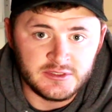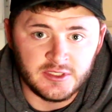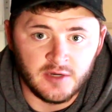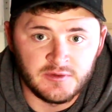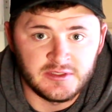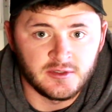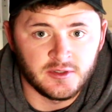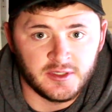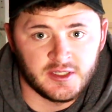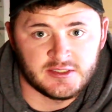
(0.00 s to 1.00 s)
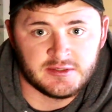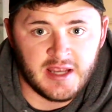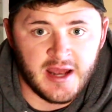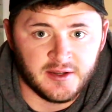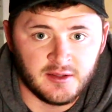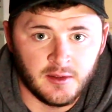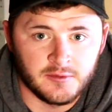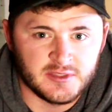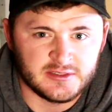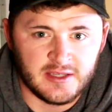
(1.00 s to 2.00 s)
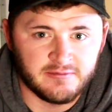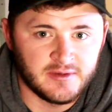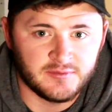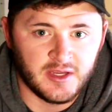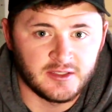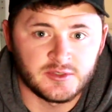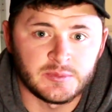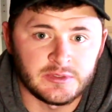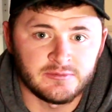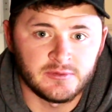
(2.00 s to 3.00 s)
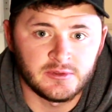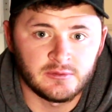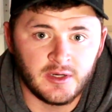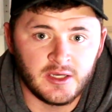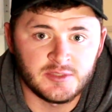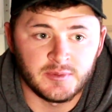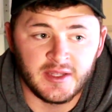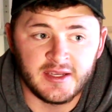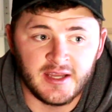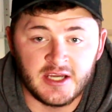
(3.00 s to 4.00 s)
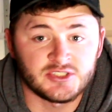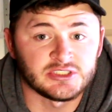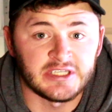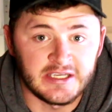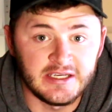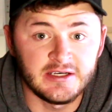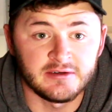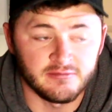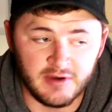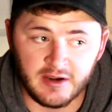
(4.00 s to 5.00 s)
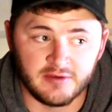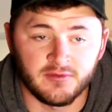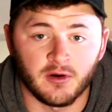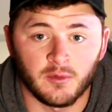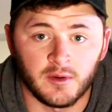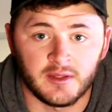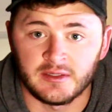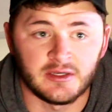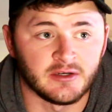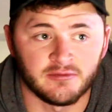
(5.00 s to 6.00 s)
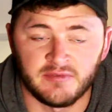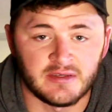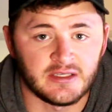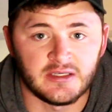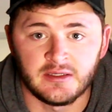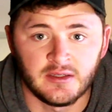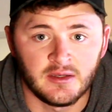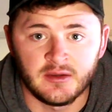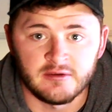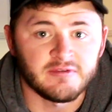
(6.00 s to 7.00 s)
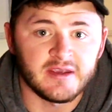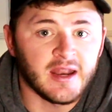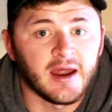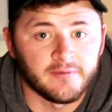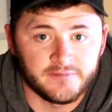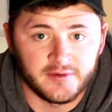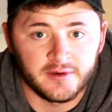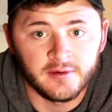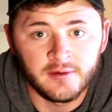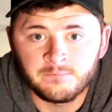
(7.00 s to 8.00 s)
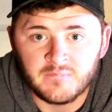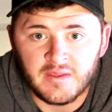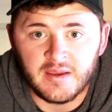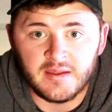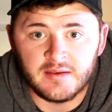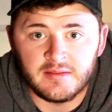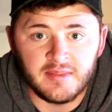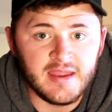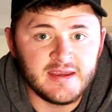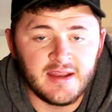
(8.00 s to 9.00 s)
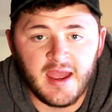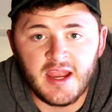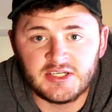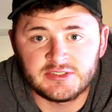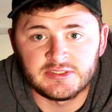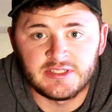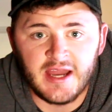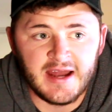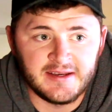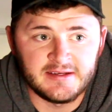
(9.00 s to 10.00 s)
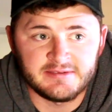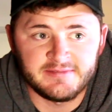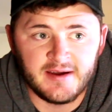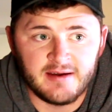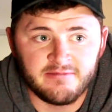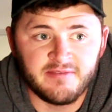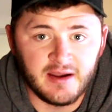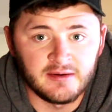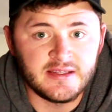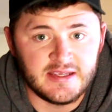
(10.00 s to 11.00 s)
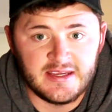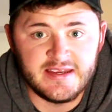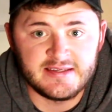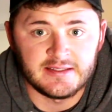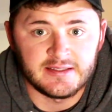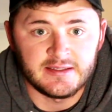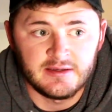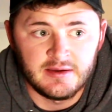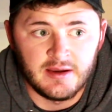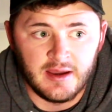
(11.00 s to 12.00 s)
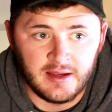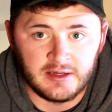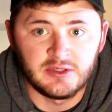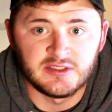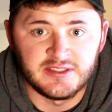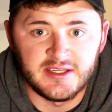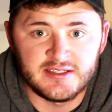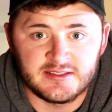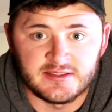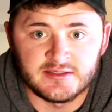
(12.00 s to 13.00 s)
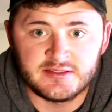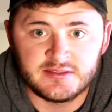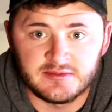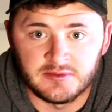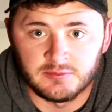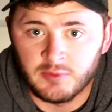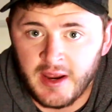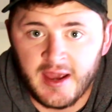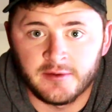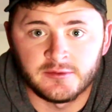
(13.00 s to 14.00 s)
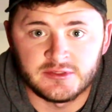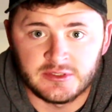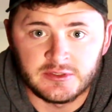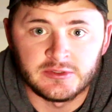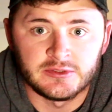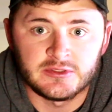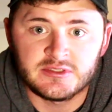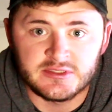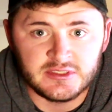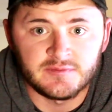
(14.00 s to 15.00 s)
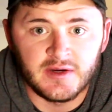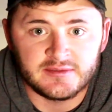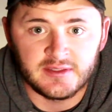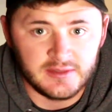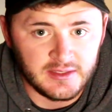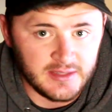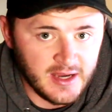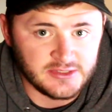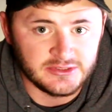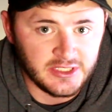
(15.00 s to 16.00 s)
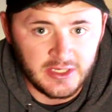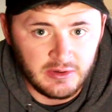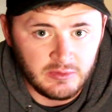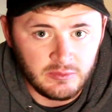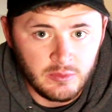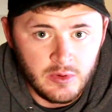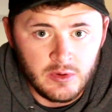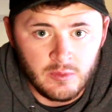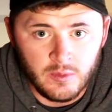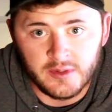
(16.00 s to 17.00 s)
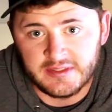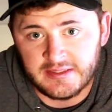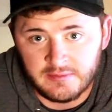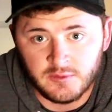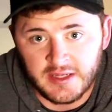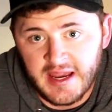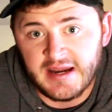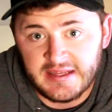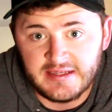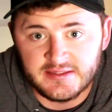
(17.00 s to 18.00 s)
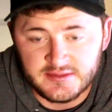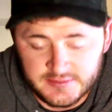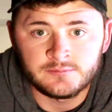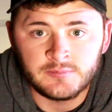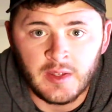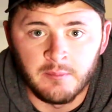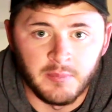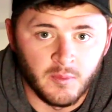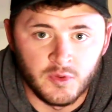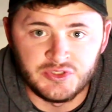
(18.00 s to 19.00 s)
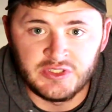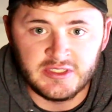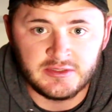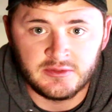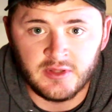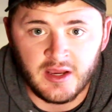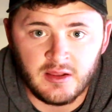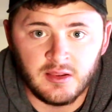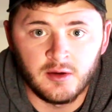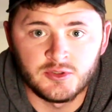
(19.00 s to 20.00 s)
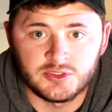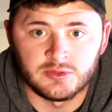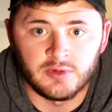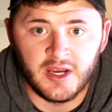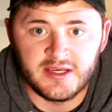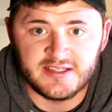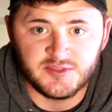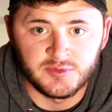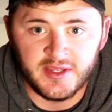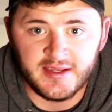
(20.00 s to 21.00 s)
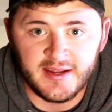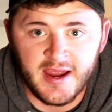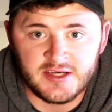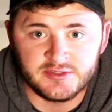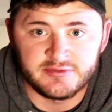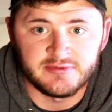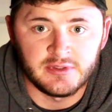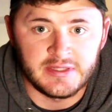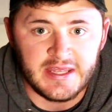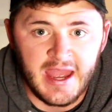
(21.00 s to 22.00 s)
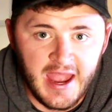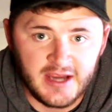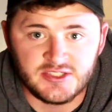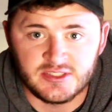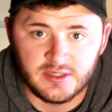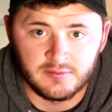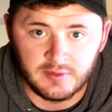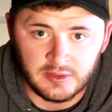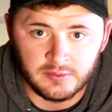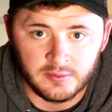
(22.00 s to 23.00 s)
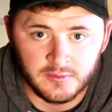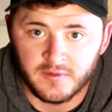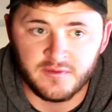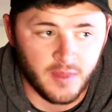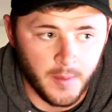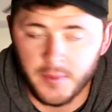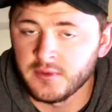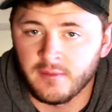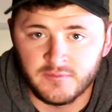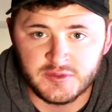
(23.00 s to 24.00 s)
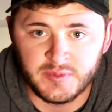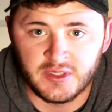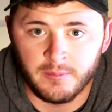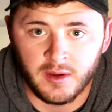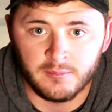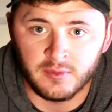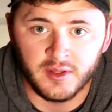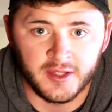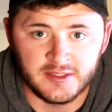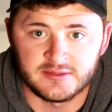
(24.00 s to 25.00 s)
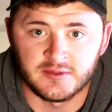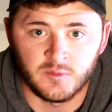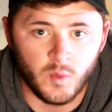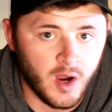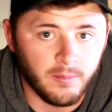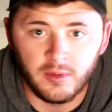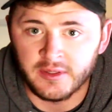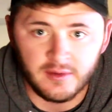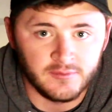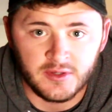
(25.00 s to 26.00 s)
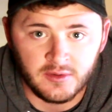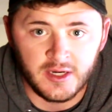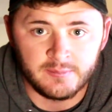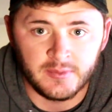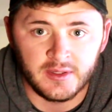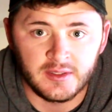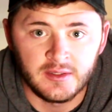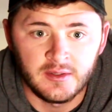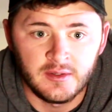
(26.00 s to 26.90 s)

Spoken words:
stuff until it gets kind of close, like that 15 to 20 foot range, but they can actually hear very far away. They can hear 50 feet out there, and they can actually identify fairly easily at a good distance the rattles and the hooks and stuff like that. They can actually tell what it kind of is. But once you get to that closer range, that's when they can actually feel the action of the lure, the thumping of the spinnerbait blades, the wobbling of the crankbait.